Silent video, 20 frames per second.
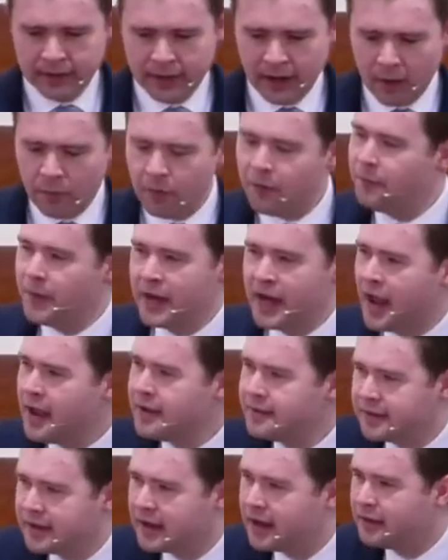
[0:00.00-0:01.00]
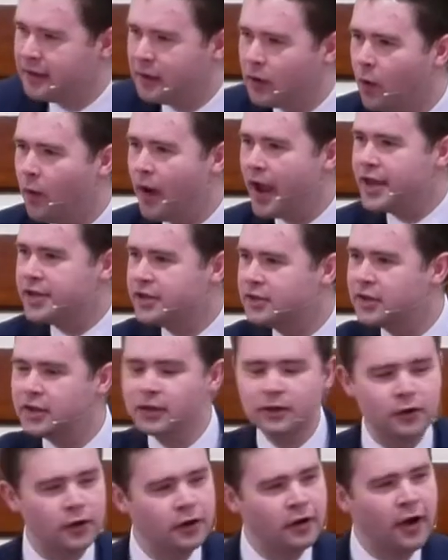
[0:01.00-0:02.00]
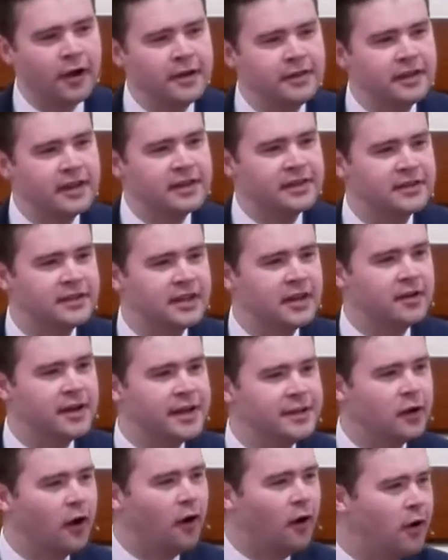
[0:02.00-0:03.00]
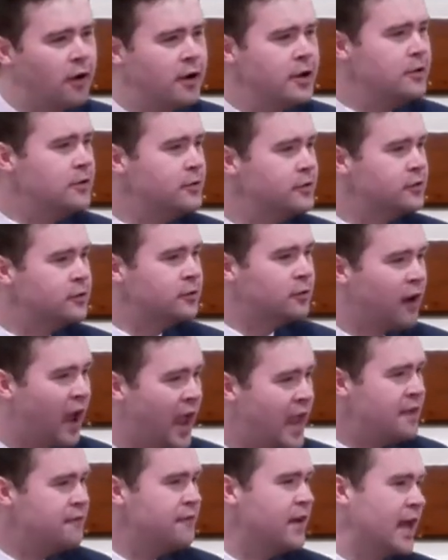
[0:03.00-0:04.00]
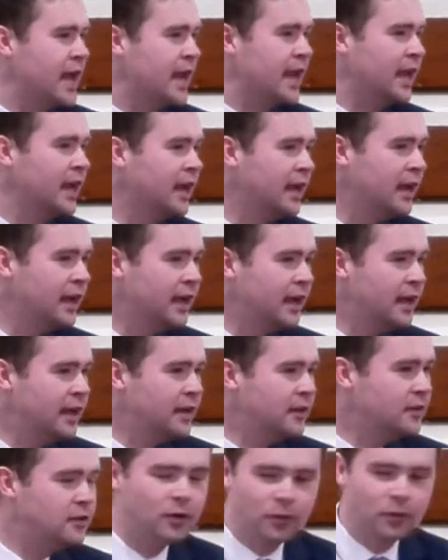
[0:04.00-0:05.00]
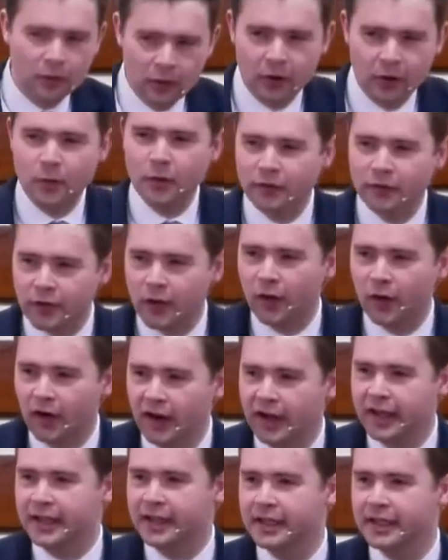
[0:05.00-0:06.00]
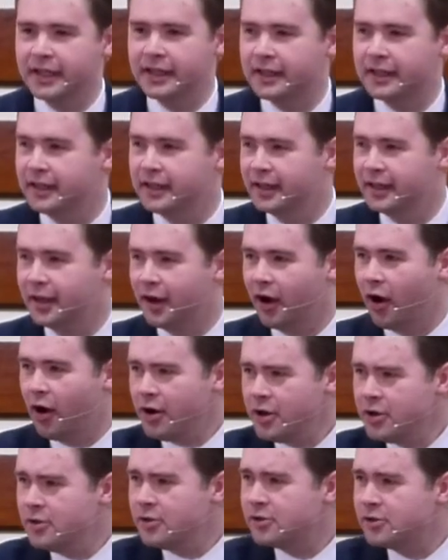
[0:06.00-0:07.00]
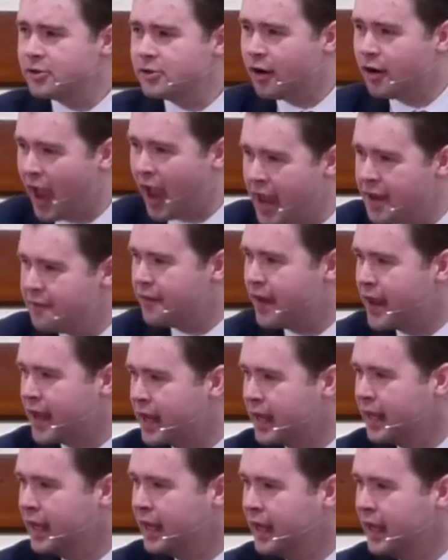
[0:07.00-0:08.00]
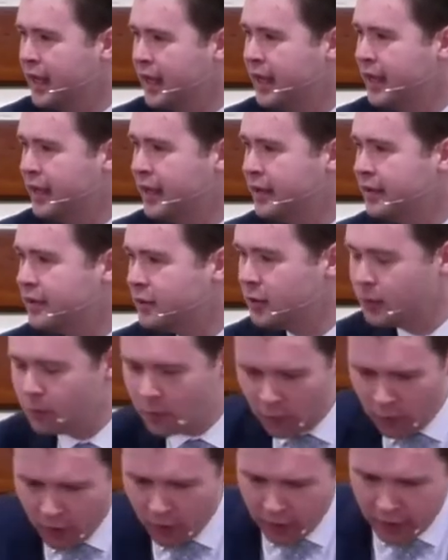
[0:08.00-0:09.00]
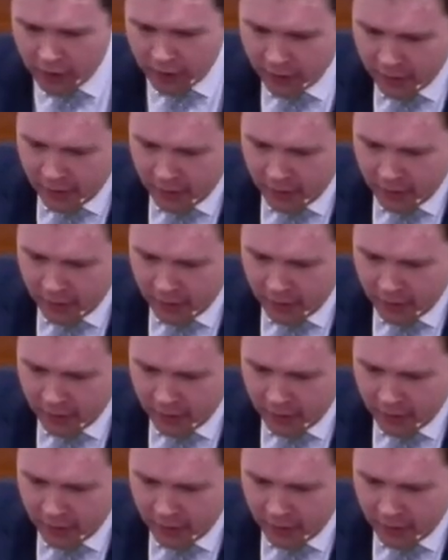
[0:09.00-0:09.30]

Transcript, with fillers: And we've been asking the question throughout this series are you striving to walk with God? Are you striving to walk